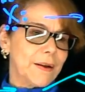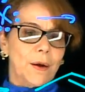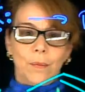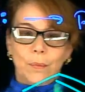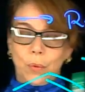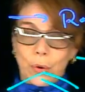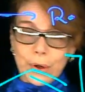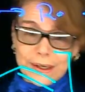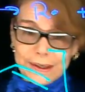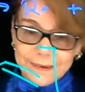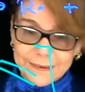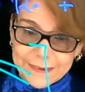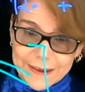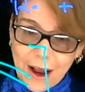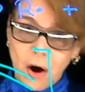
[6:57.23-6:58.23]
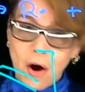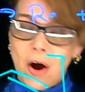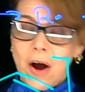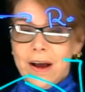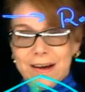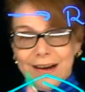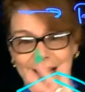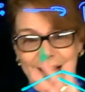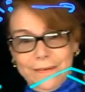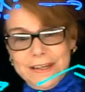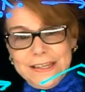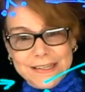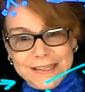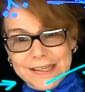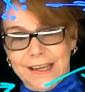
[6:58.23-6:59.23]
Point is now, having
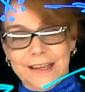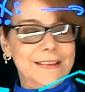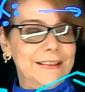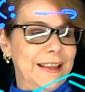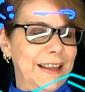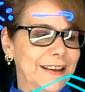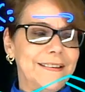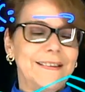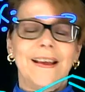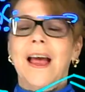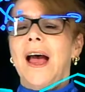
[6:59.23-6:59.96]
said this,